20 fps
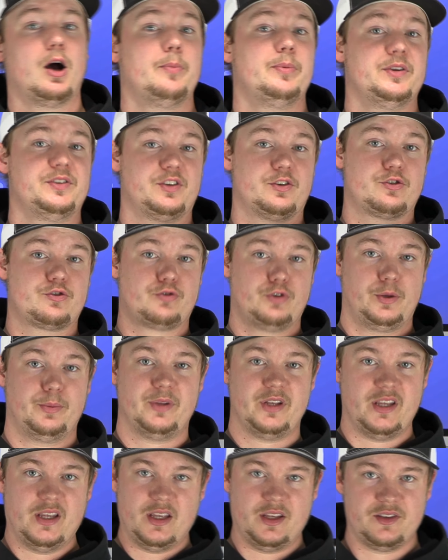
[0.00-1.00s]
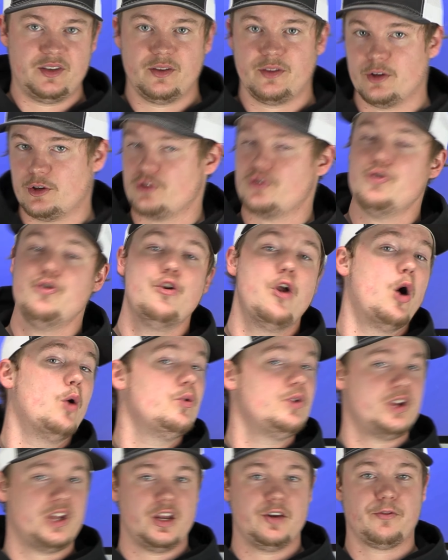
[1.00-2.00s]
up is extremely easy. There's
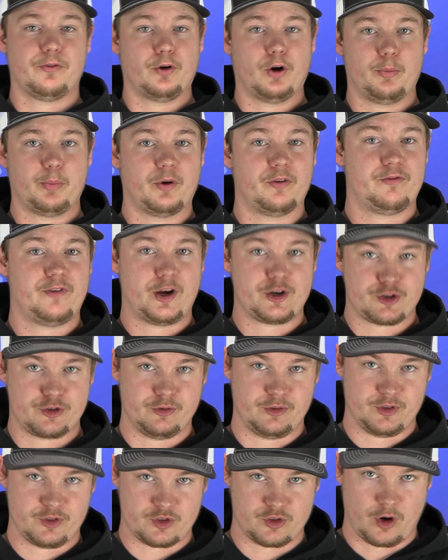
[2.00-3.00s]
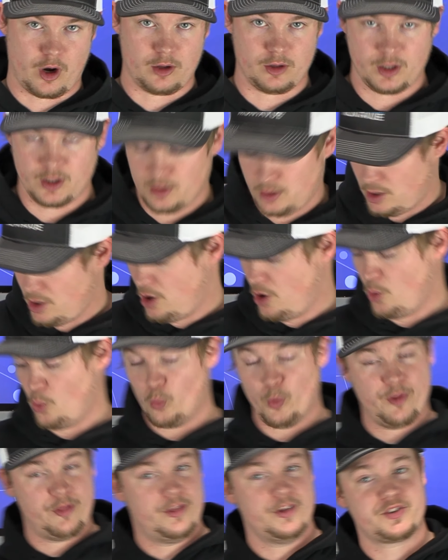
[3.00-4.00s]
no need for a professional installer.
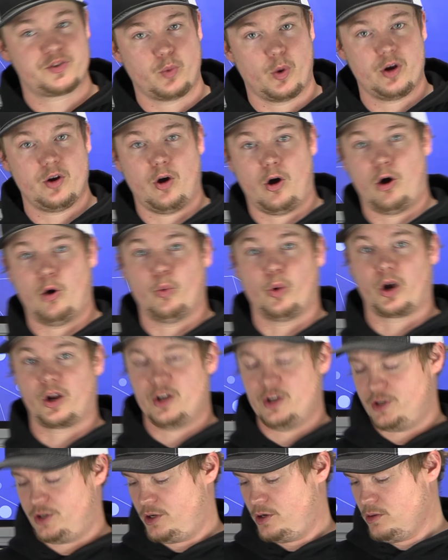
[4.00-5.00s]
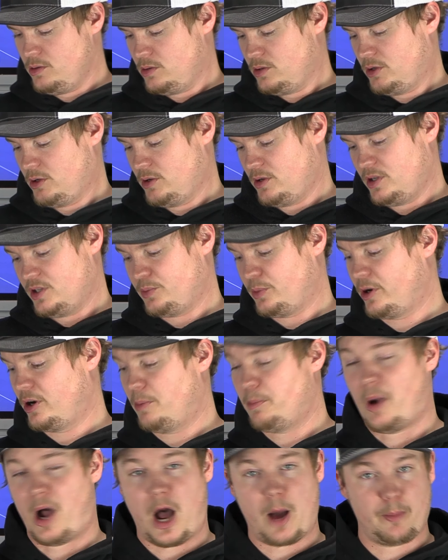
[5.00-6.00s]
With this one, all we're gonna do is we're
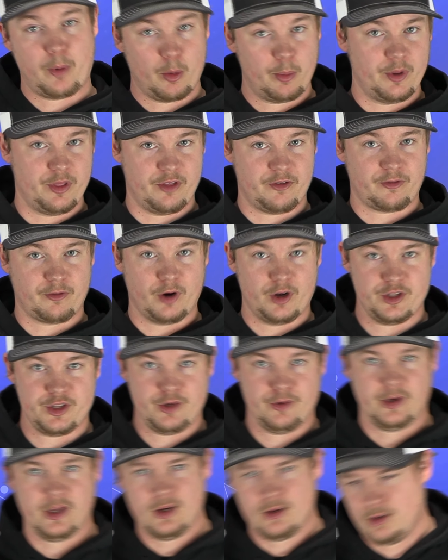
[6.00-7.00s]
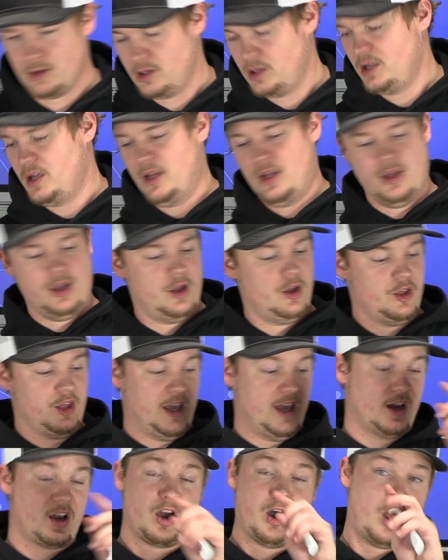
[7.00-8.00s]
gonna pop open the front unit.
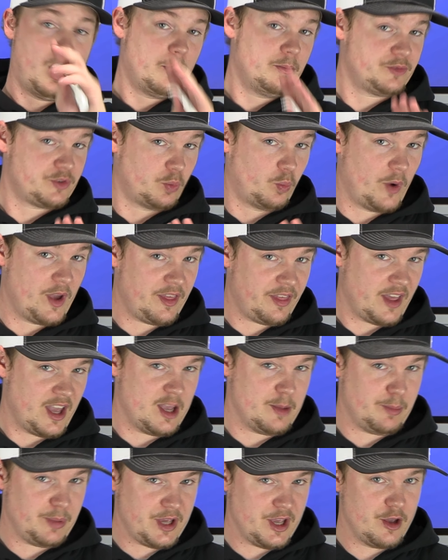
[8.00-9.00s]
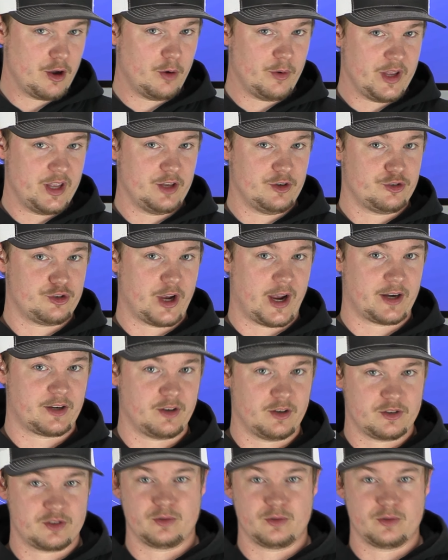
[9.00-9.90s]
It comes with a PoE injector,